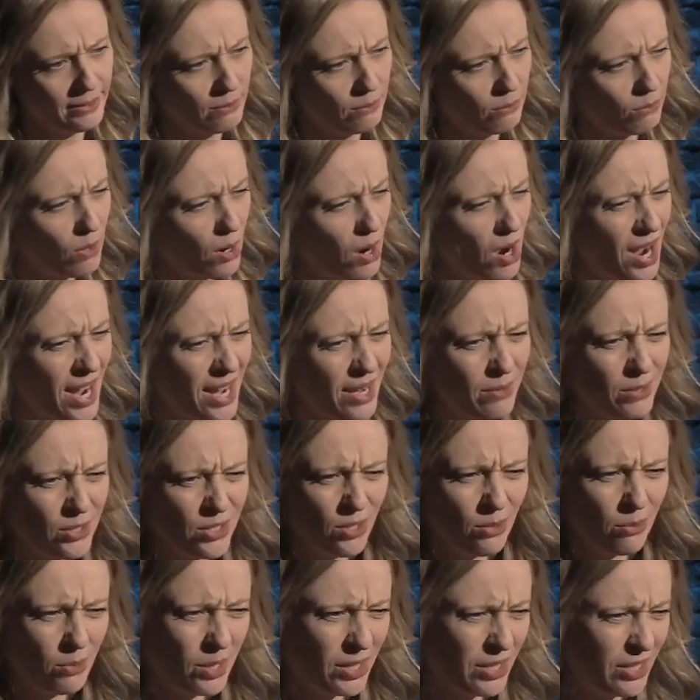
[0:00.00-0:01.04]
Why would
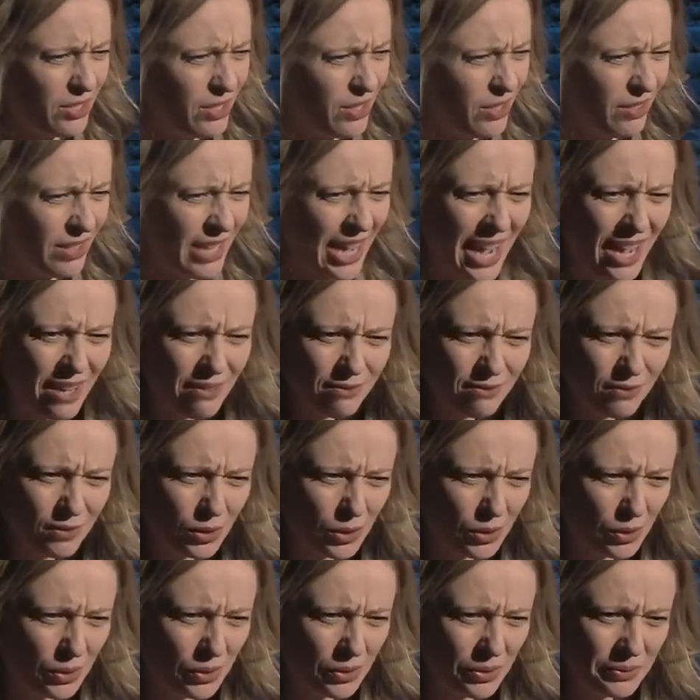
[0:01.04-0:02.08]
you want to do that
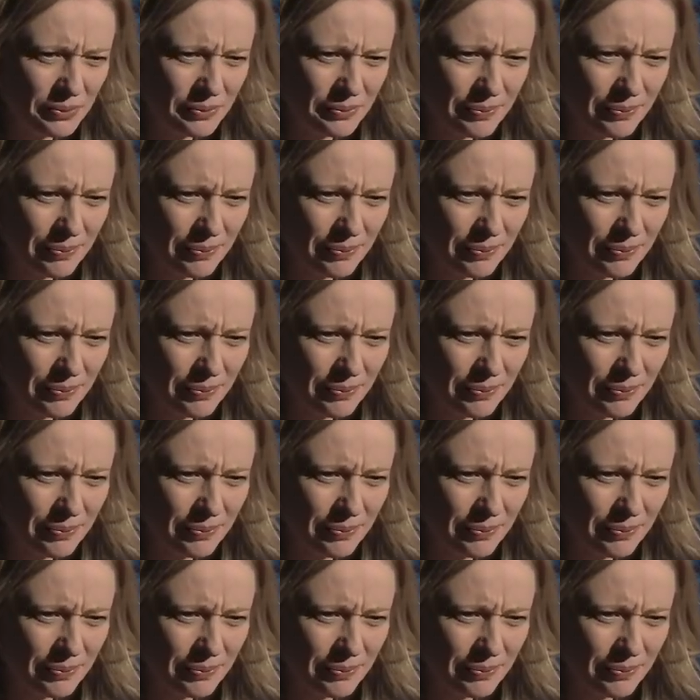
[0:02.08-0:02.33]
for?"